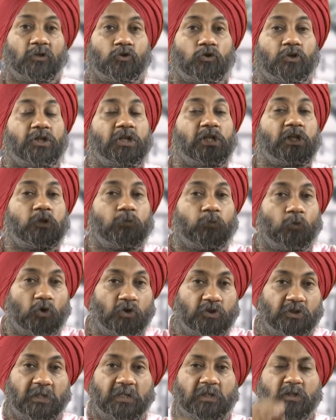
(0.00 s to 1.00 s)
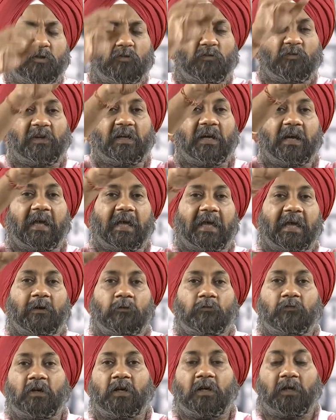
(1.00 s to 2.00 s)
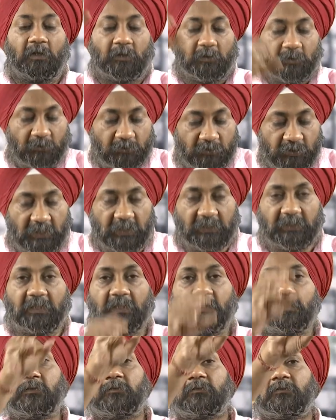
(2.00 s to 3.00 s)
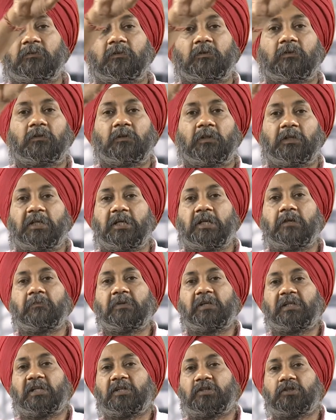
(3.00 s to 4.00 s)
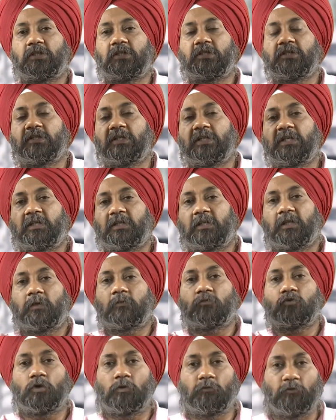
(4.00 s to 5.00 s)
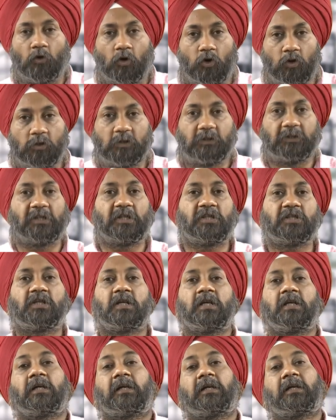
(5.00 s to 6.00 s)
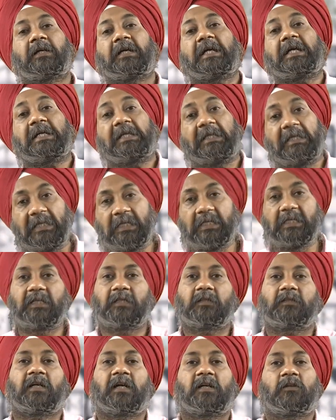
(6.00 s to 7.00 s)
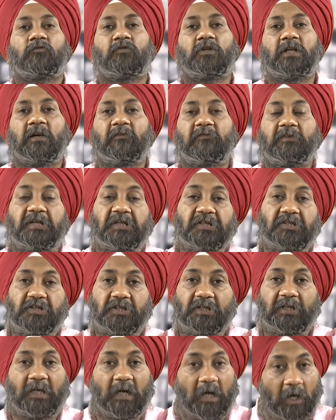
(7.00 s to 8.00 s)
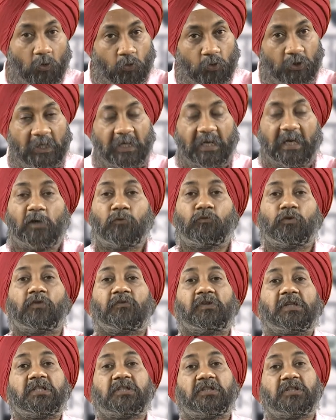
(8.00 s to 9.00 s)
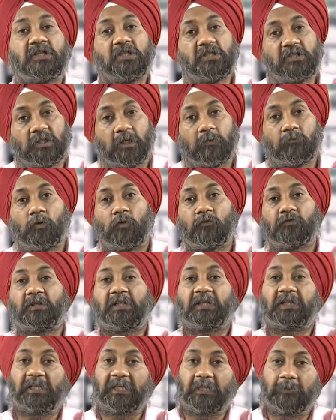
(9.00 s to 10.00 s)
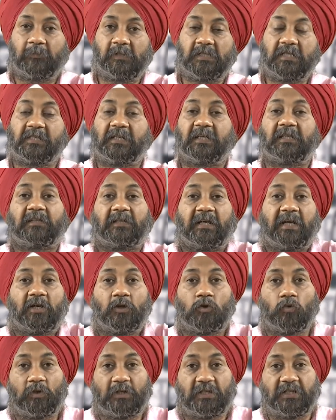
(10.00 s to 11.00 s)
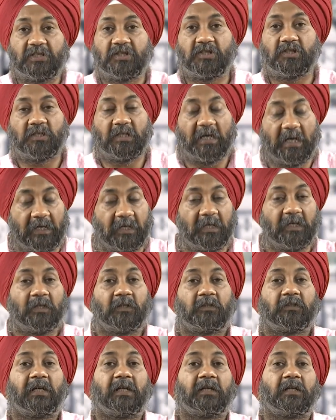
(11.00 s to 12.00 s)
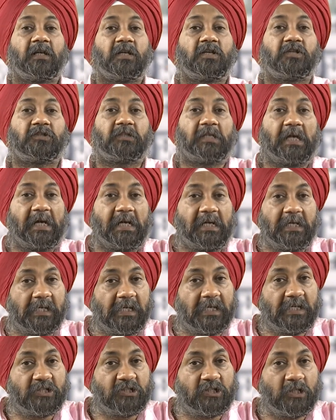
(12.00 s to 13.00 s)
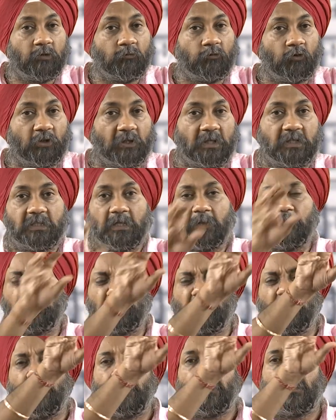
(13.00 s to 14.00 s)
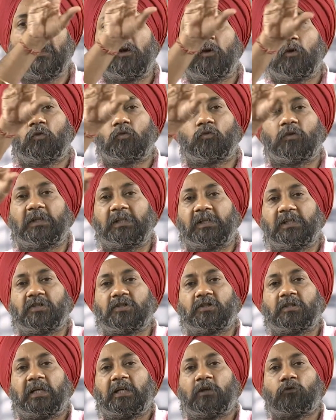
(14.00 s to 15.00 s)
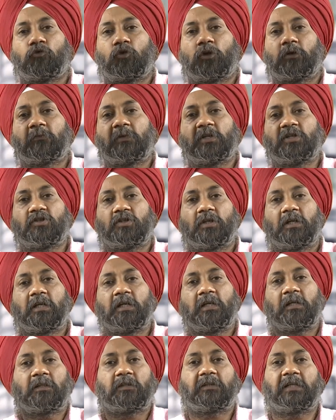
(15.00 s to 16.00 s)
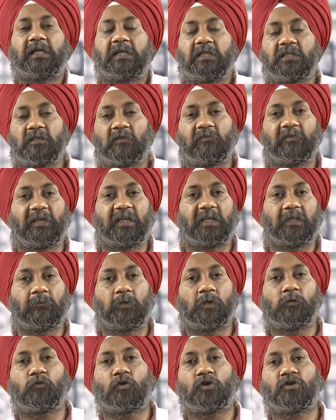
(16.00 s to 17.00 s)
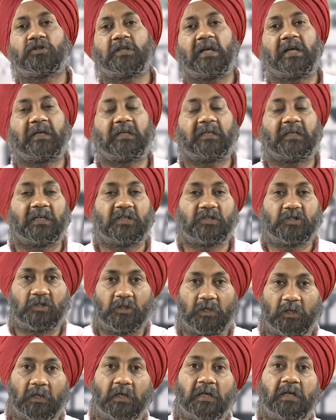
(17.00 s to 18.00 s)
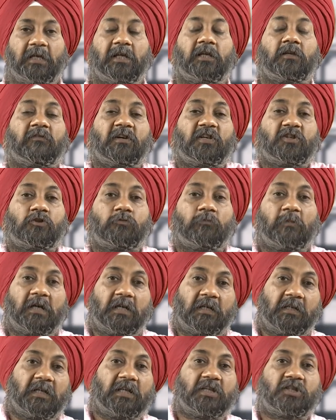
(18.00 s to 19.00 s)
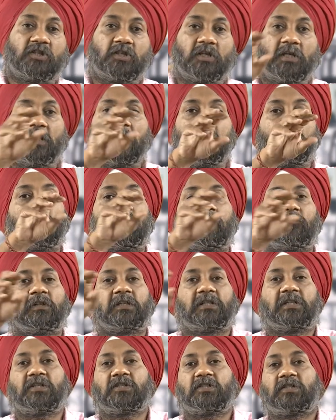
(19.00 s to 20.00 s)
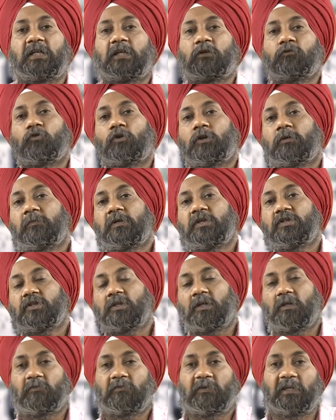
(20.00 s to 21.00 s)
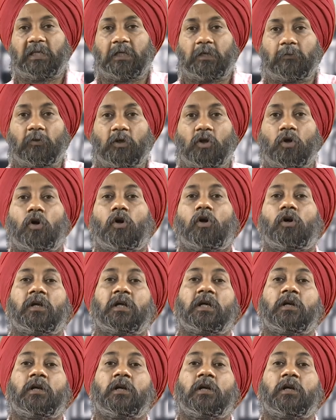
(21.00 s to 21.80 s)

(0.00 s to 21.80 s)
So, each process will have certain limitations in terms of all these criteria that we have listed out and we will see some of the tables and try to understand that sand casting for example what is the information that is available for sand casting investment casting what is the information available or